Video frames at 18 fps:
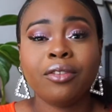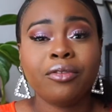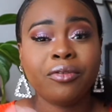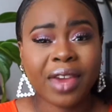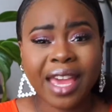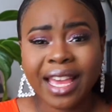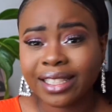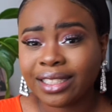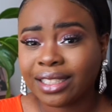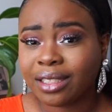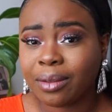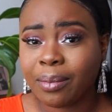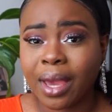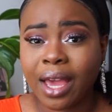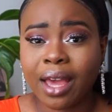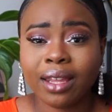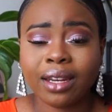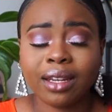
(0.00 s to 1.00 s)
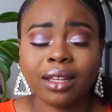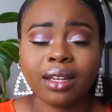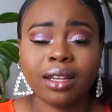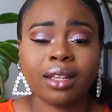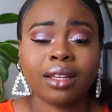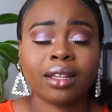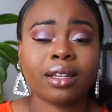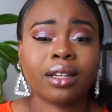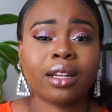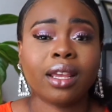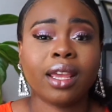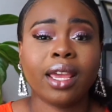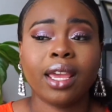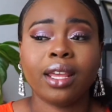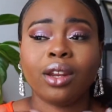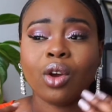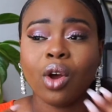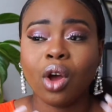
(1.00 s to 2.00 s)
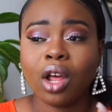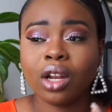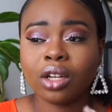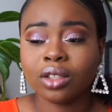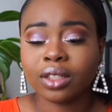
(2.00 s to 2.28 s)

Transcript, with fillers: fast about it and and all